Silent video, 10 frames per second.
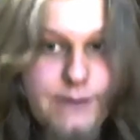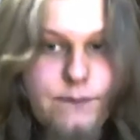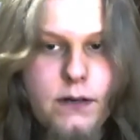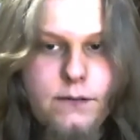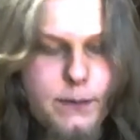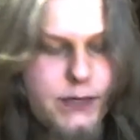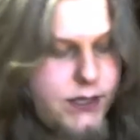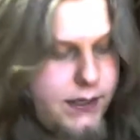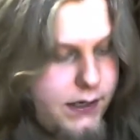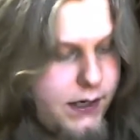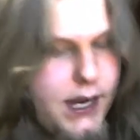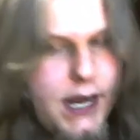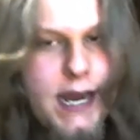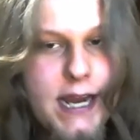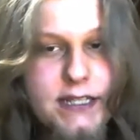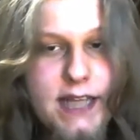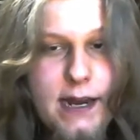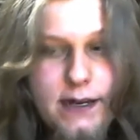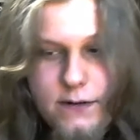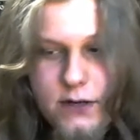different from each other is
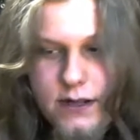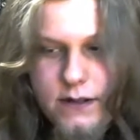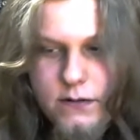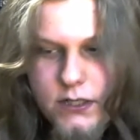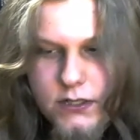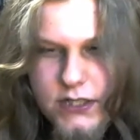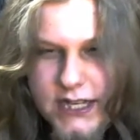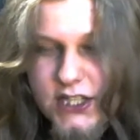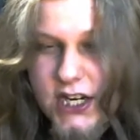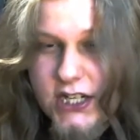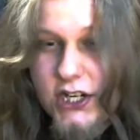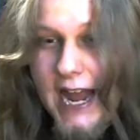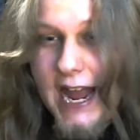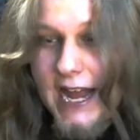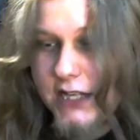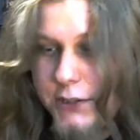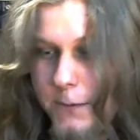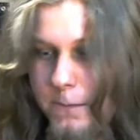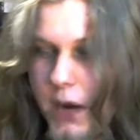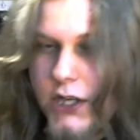that Dissection has
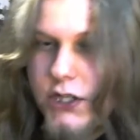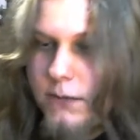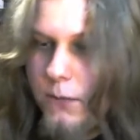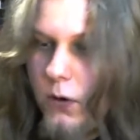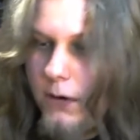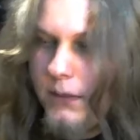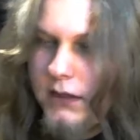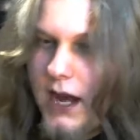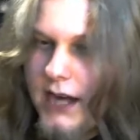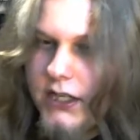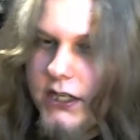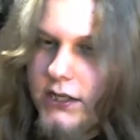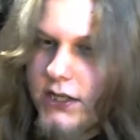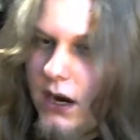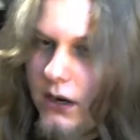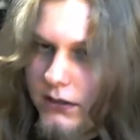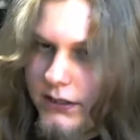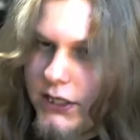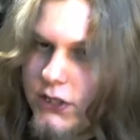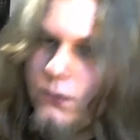much more melodic guitar
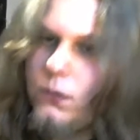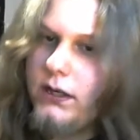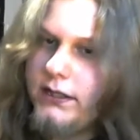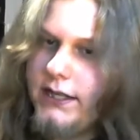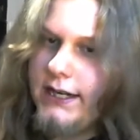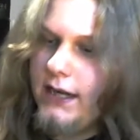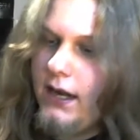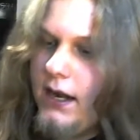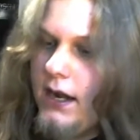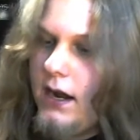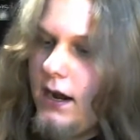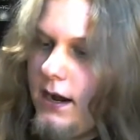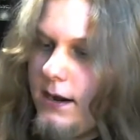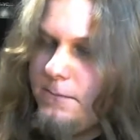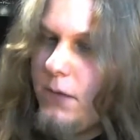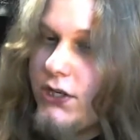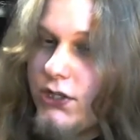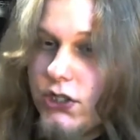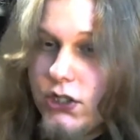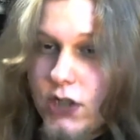leads worked in, much
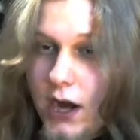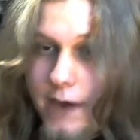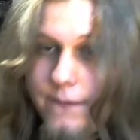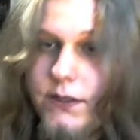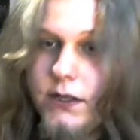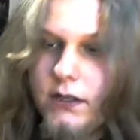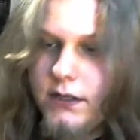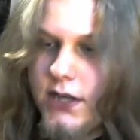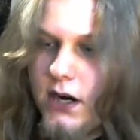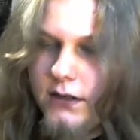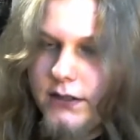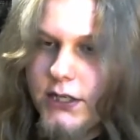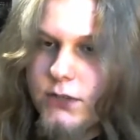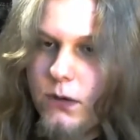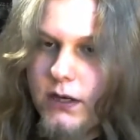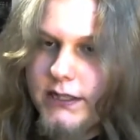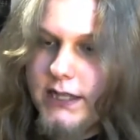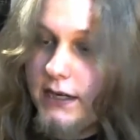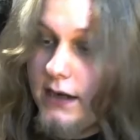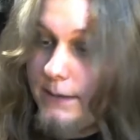softer guitar leads worked
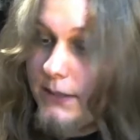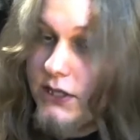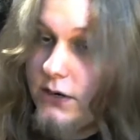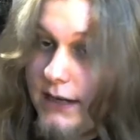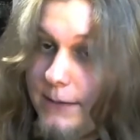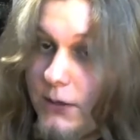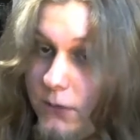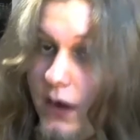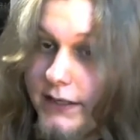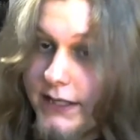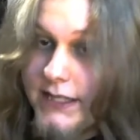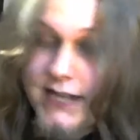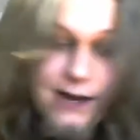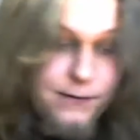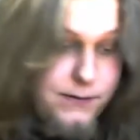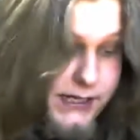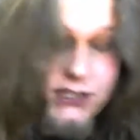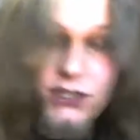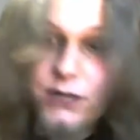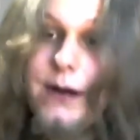in. I mean, don't get me wrong,
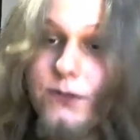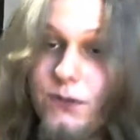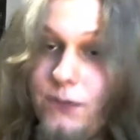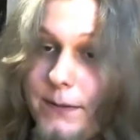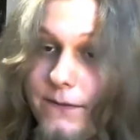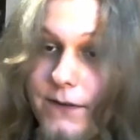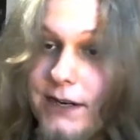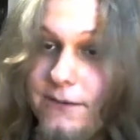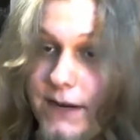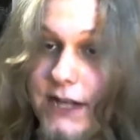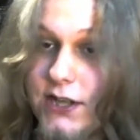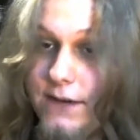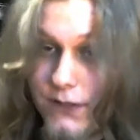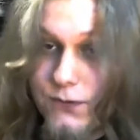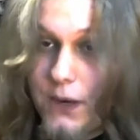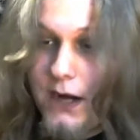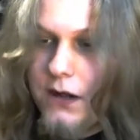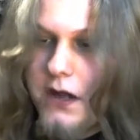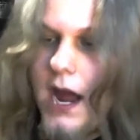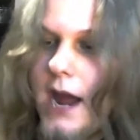these two albums will rip your fucking face off as
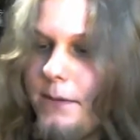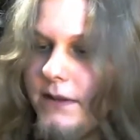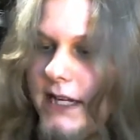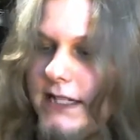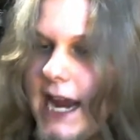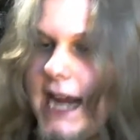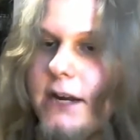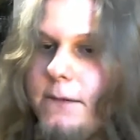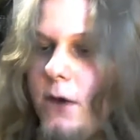well, but they take a